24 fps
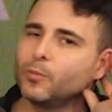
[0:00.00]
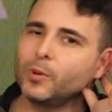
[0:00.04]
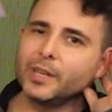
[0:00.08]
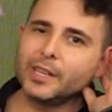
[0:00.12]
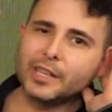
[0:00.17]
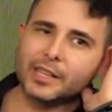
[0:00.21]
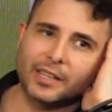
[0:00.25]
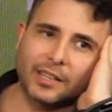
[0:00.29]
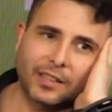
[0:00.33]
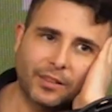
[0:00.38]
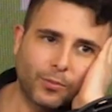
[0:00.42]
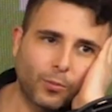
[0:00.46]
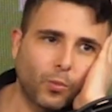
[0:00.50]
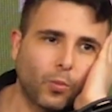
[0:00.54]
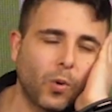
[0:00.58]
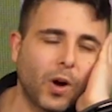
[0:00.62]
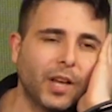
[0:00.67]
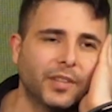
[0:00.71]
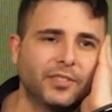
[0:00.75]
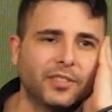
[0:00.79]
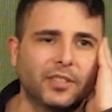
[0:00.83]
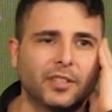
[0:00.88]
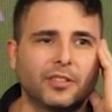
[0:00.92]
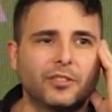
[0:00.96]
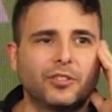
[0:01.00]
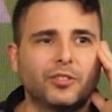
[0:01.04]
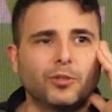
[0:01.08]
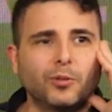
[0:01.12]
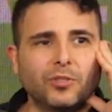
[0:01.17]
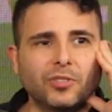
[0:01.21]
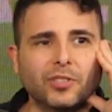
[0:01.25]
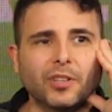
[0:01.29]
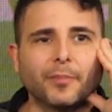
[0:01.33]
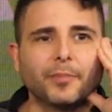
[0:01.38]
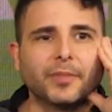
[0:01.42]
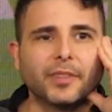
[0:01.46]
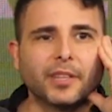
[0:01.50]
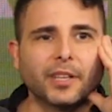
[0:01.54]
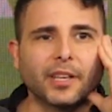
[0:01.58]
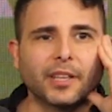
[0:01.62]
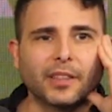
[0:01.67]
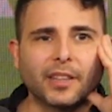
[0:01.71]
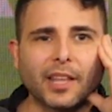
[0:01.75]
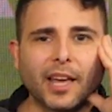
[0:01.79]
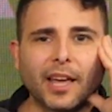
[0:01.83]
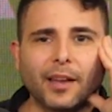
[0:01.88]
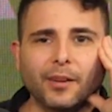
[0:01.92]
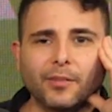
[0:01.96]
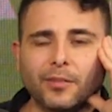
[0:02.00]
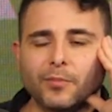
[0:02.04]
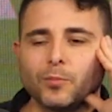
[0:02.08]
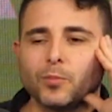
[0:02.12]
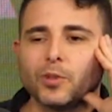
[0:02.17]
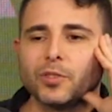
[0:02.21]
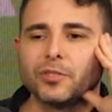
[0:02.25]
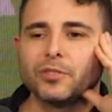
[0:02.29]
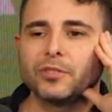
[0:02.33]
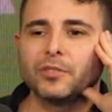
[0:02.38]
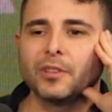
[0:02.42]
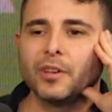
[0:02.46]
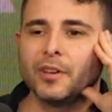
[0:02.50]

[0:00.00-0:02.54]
we wanted to do something that was